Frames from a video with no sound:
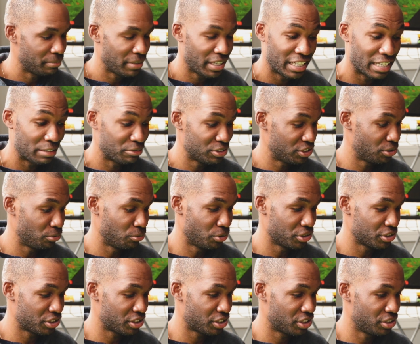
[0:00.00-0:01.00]
Man, that was the
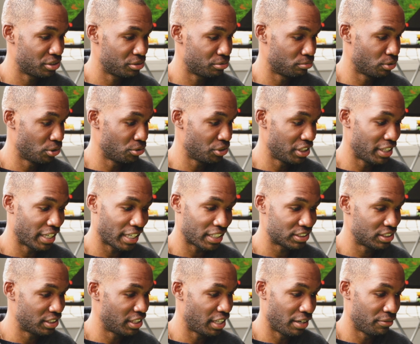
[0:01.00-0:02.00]
worst roadie
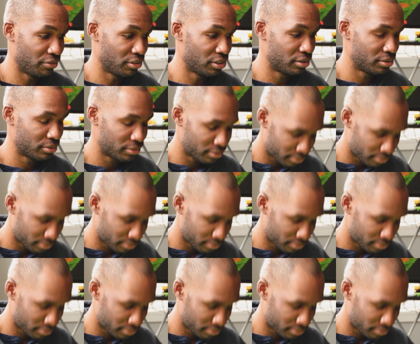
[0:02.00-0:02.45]
accent ever.